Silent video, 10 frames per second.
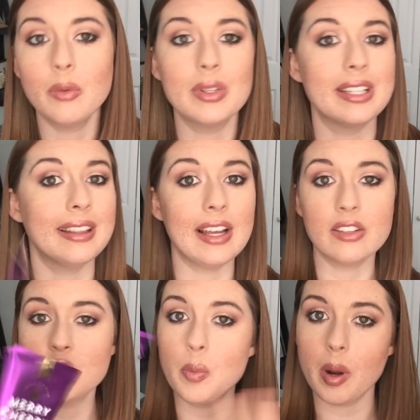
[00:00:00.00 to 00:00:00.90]
wasn't
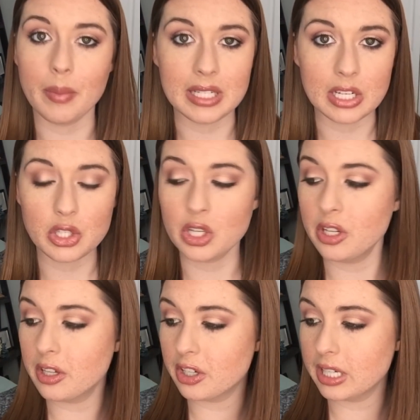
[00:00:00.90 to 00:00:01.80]
like super
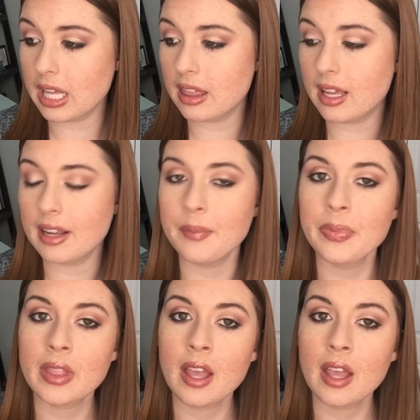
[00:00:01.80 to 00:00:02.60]
medicinal or anything.